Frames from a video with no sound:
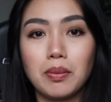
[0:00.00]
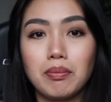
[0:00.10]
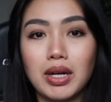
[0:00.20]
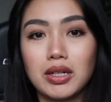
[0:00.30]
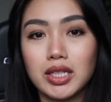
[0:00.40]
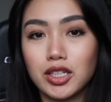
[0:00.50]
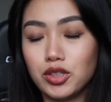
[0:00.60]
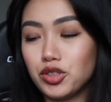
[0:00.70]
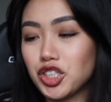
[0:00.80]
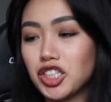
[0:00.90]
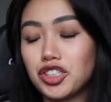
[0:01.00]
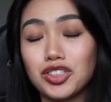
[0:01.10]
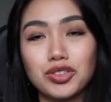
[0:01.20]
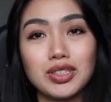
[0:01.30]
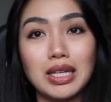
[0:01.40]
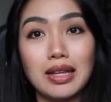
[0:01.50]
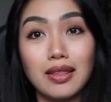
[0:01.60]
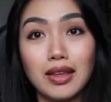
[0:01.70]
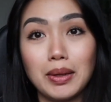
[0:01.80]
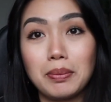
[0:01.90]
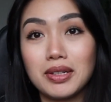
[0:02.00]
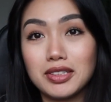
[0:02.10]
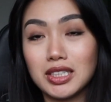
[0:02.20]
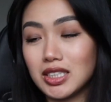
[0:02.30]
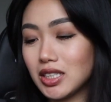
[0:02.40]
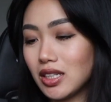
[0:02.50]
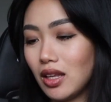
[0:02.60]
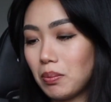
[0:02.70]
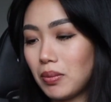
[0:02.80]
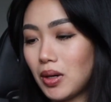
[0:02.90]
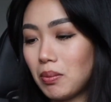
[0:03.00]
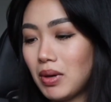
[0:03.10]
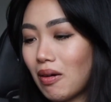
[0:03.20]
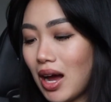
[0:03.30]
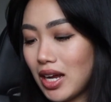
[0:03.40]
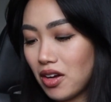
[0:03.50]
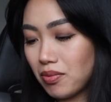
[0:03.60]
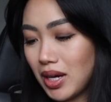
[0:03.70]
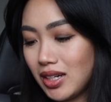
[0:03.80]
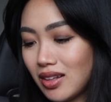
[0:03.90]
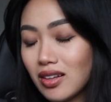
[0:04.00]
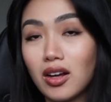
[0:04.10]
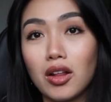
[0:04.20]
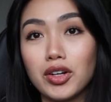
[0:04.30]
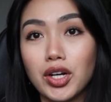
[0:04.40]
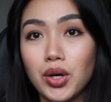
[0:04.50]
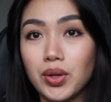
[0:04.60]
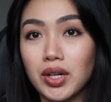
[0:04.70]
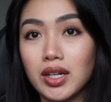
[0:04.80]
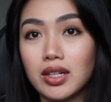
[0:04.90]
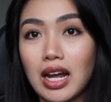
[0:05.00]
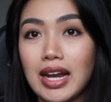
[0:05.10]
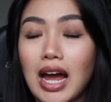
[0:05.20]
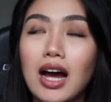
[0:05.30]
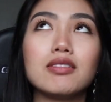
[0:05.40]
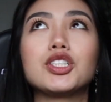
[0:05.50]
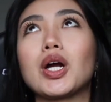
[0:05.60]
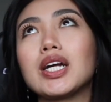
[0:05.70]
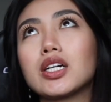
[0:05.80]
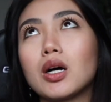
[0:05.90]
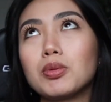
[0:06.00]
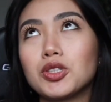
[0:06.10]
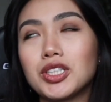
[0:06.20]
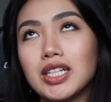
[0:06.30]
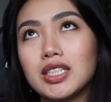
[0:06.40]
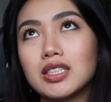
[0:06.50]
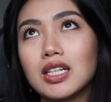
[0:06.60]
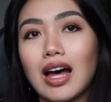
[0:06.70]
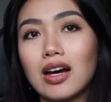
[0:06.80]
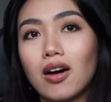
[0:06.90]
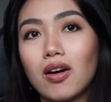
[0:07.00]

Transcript: Maracuja Juicy Lip Tinted Lip Balm. Now I have mine in the color Coconut. I have tried a couple shades that